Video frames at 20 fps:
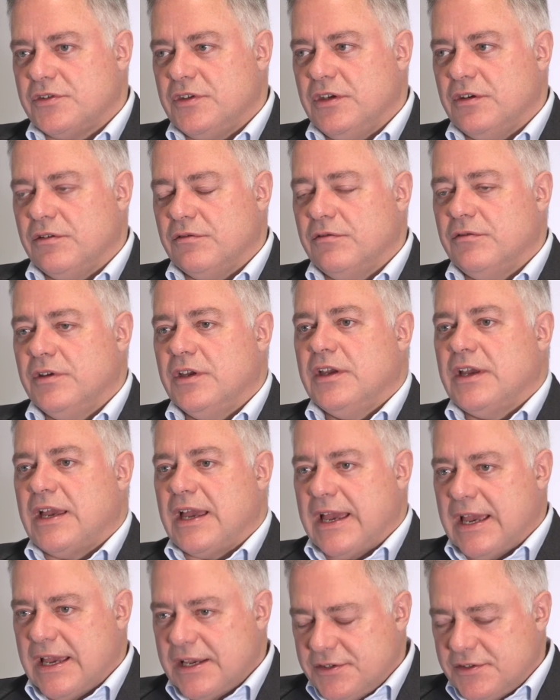deal
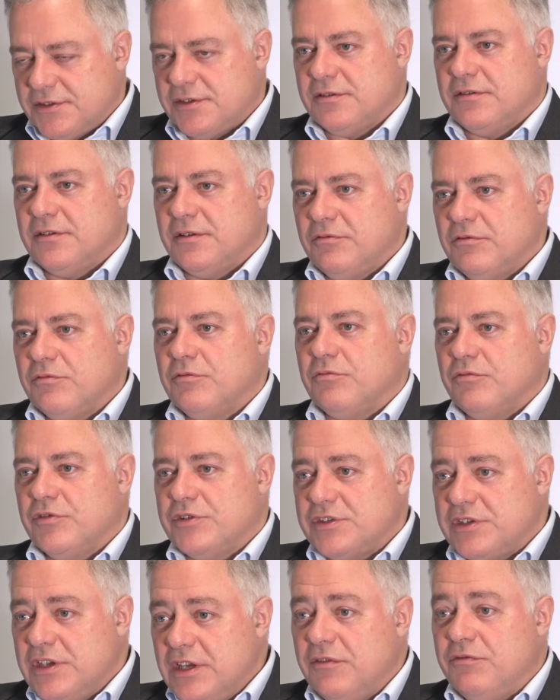has
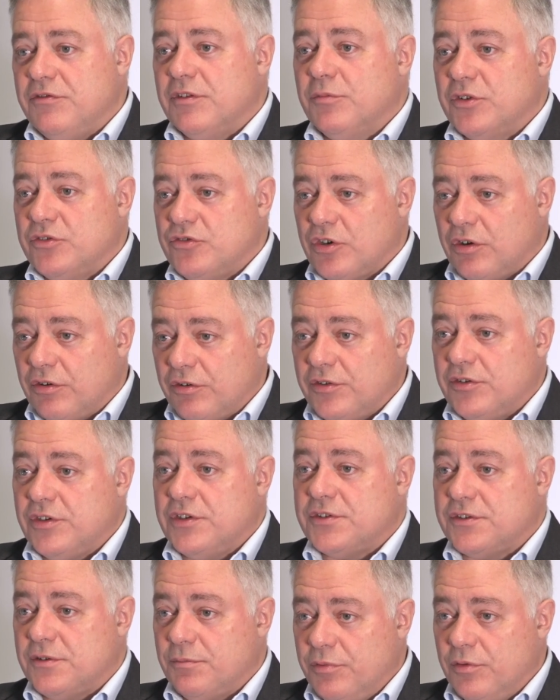received a
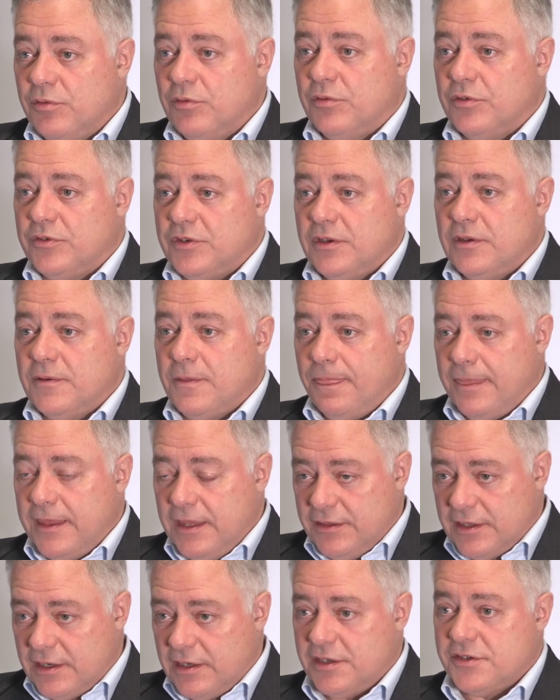majority support
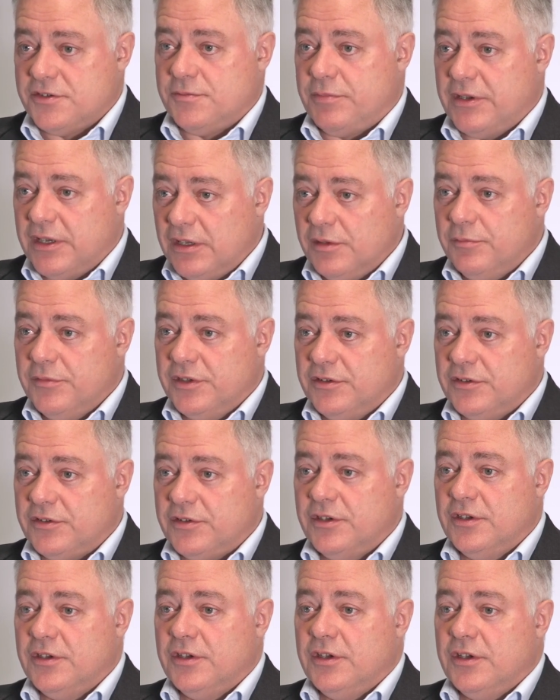in the last
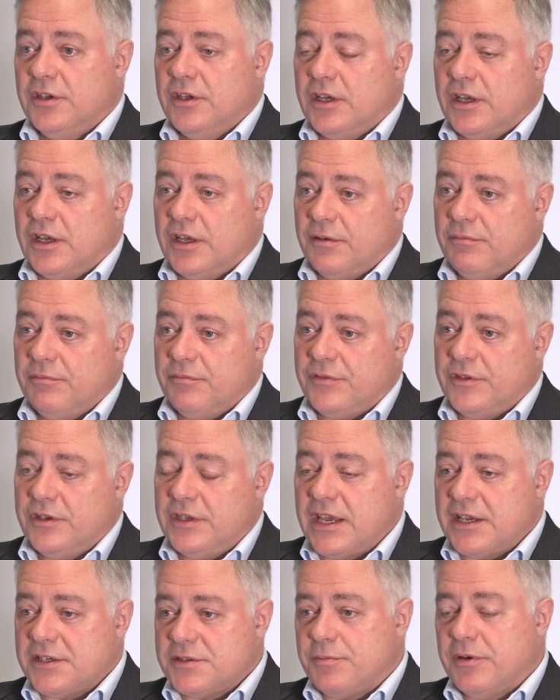parliament. The
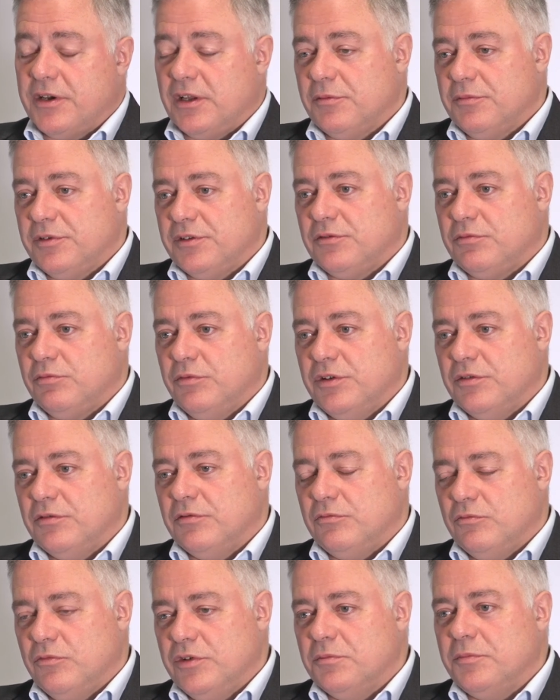next parliament
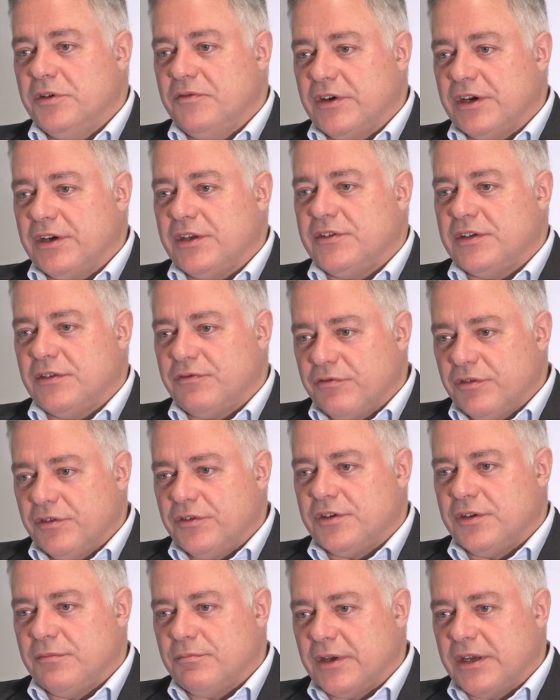will be very
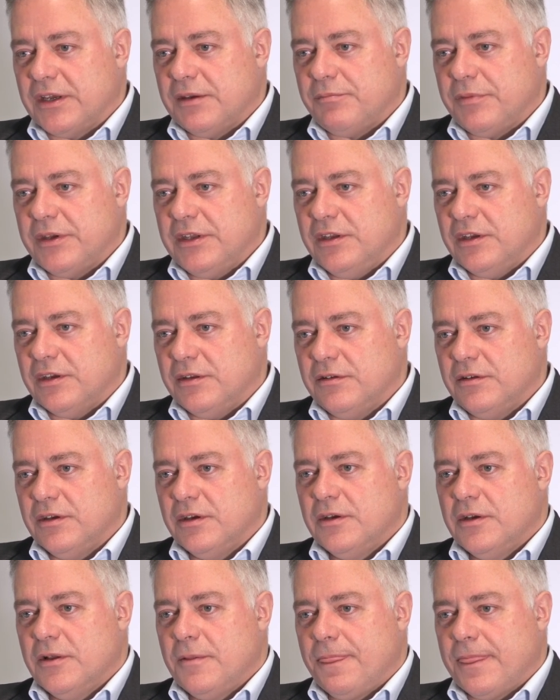different, in my opinion.
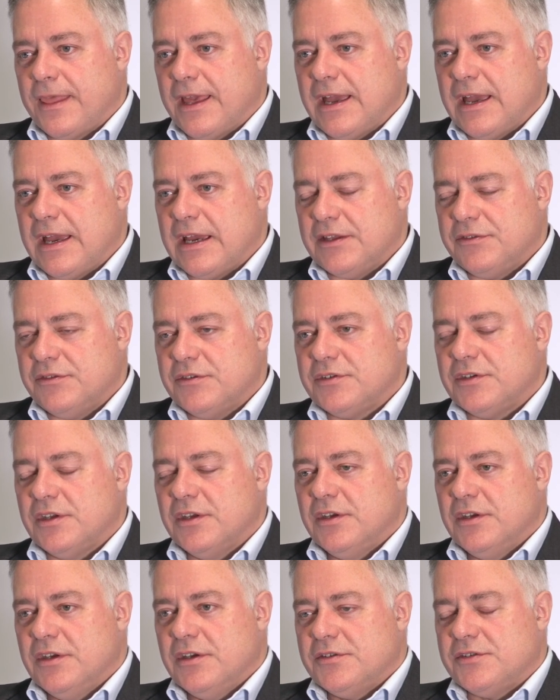And
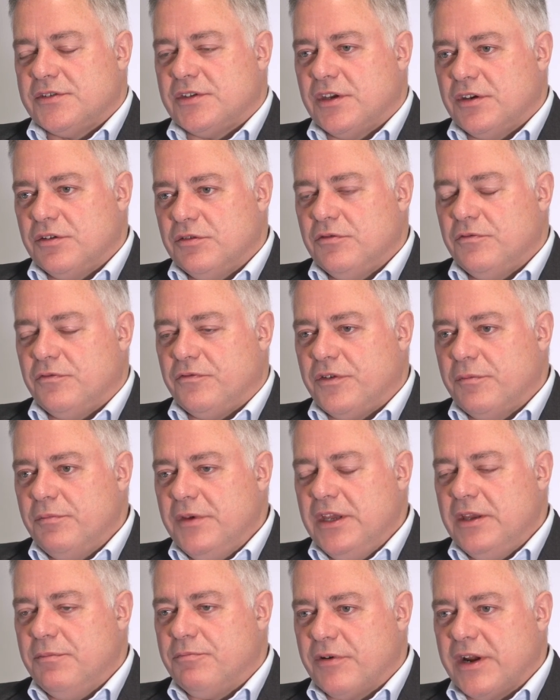so for
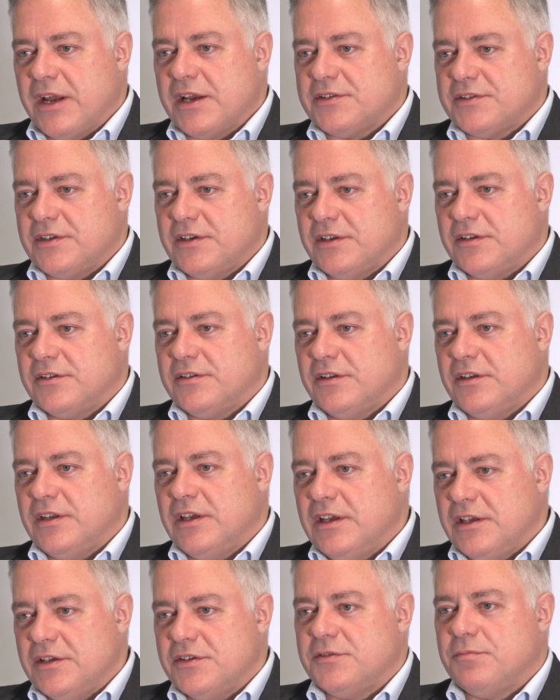me, Brexit
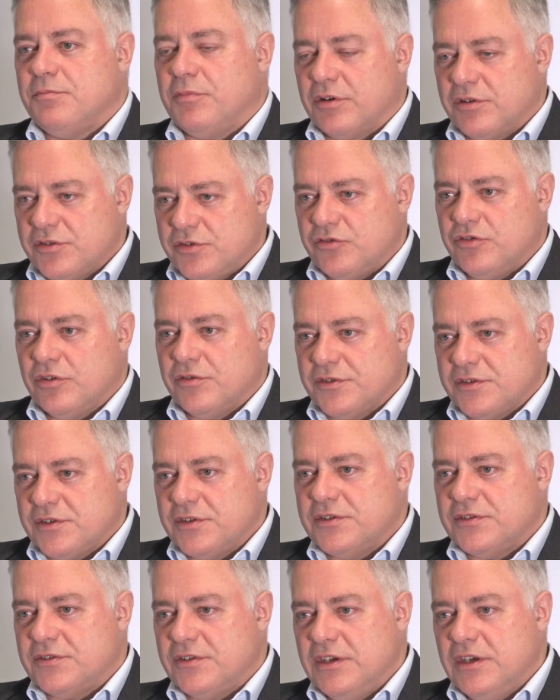is Boris
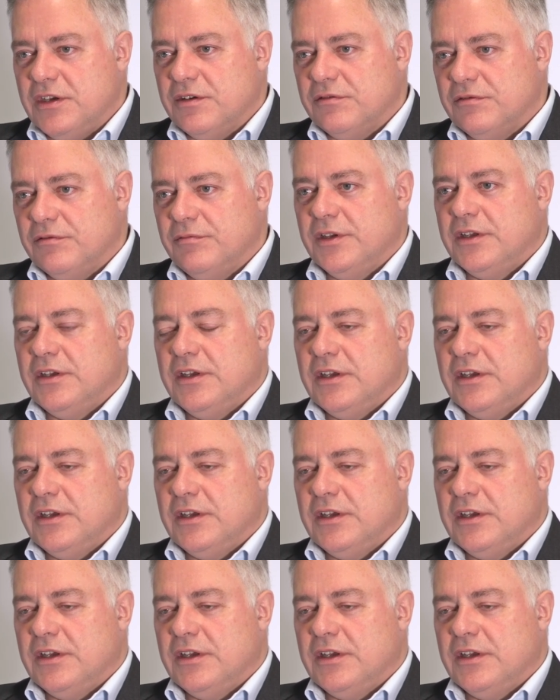Johnson's deal,